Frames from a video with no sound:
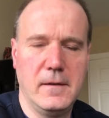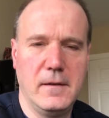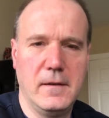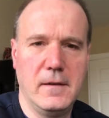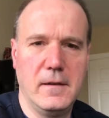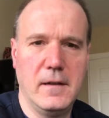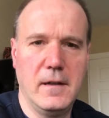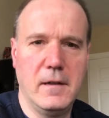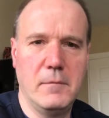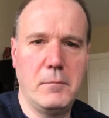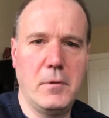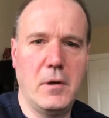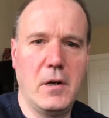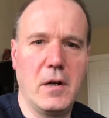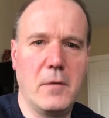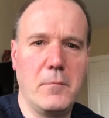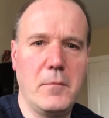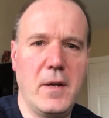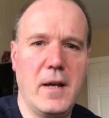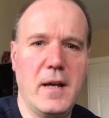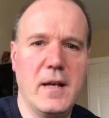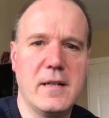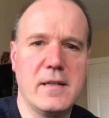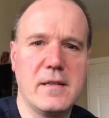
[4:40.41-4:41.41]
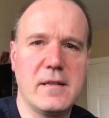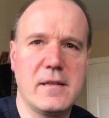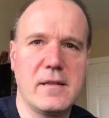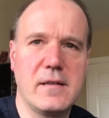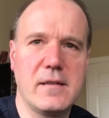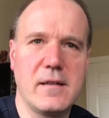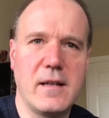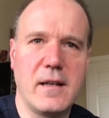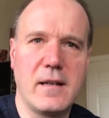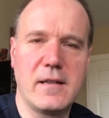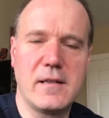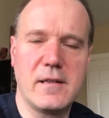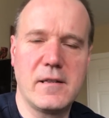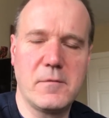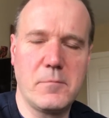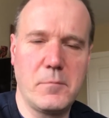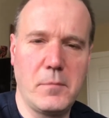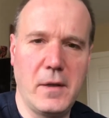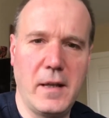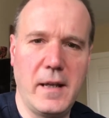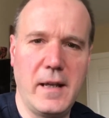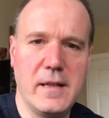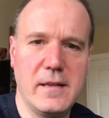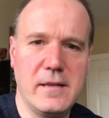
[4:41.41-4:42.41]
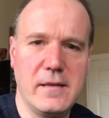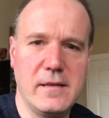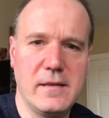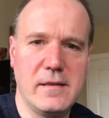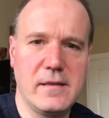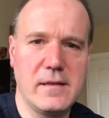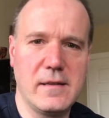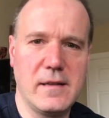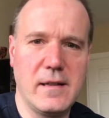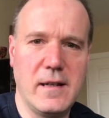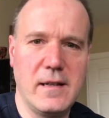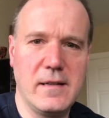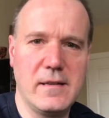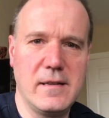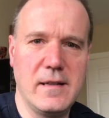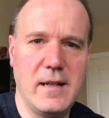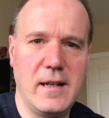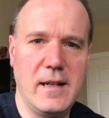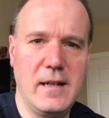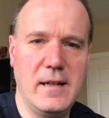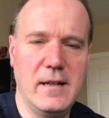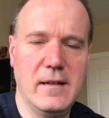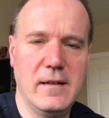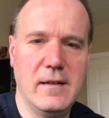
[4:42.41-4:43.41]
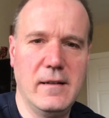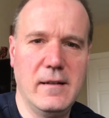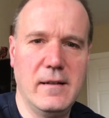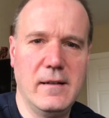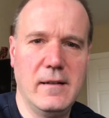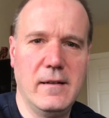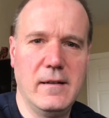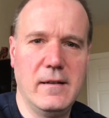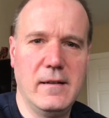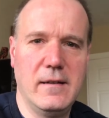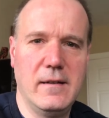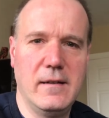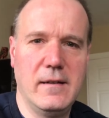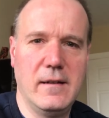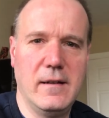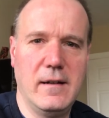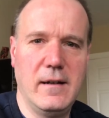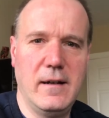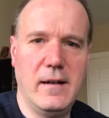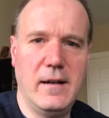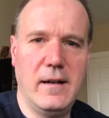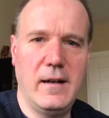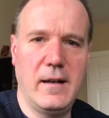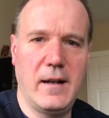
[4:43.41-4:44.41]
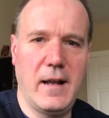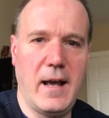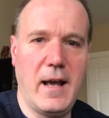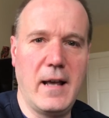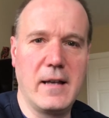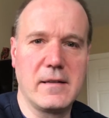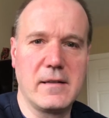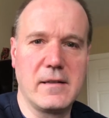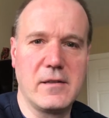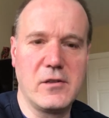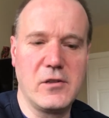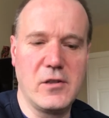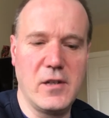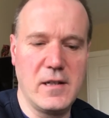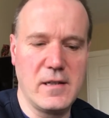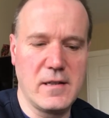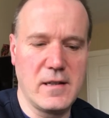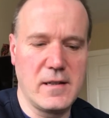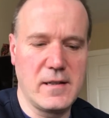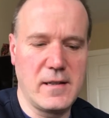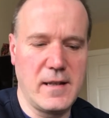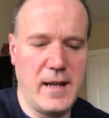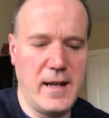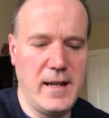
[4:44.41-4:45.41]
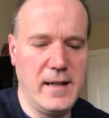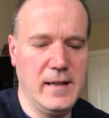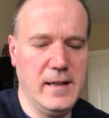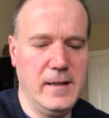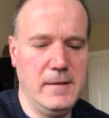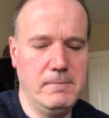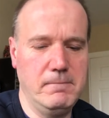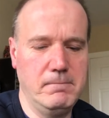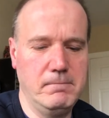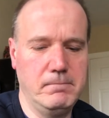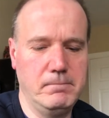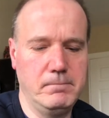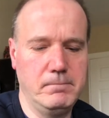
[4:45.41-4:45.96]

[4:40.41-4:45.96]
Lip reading: And Bartimaeus explains his need and asks Jesus to heal him.